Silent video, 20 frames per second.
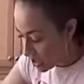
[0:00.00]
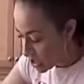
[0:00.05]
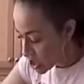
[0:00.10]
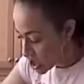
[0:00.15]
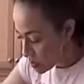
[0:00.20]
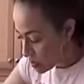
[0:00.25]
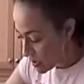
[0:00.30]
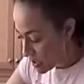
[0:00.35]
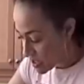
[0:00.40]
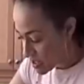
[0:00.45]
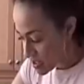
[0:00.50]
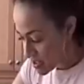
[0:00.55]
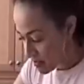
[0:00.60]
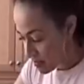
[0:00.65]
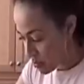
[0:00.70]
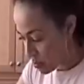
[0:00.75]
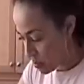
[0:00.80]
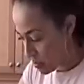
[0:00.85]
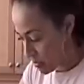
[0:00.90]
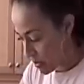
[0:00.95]
each piece
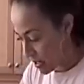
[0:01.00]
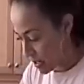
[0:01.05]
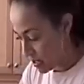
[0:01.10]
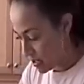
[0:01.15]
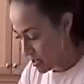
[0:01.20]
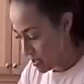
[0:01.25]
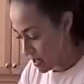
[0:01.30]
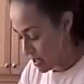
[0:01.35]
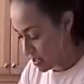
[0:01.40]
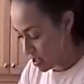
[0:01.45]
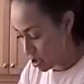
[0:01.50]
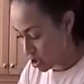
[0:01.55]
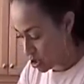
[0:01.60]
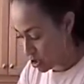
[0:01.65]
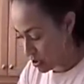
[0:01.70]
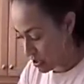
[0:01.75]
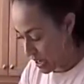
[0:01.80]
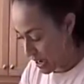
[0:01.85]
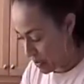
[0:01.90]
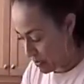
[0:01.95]
of the braid, and I'll
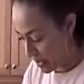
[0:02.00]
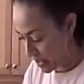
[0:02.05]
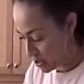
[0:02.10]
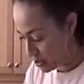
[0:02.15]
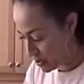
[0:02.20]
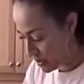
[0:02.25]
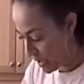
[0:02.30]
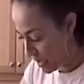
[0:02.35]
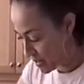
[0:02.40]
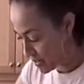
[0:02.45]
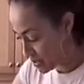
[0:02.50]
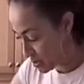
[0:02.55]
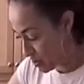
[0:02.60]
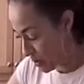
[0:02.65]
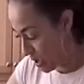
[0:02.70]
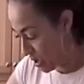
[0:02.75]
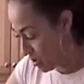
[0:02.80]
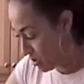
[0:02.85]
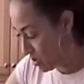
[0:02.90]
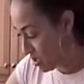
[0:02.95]
show you how I do that as
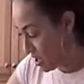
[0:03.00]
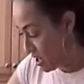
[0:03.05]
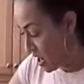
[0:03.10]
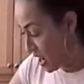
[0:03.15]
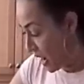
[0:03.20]
well.